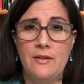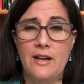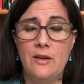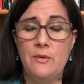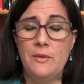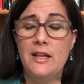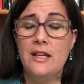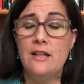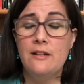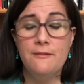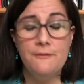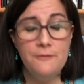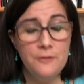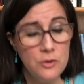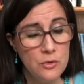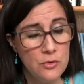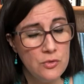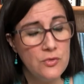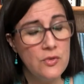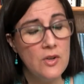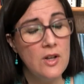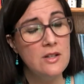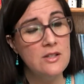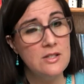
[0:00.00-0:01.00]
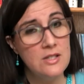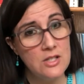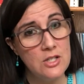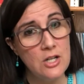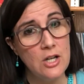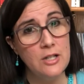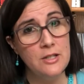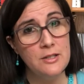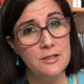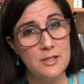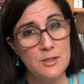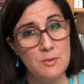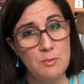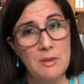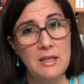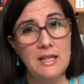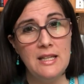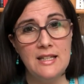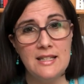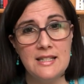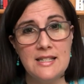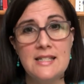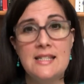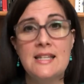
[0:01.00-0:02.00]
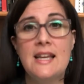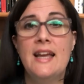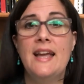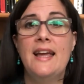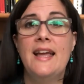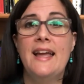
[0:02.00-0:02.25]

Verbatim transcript: Now, we had a few false starts because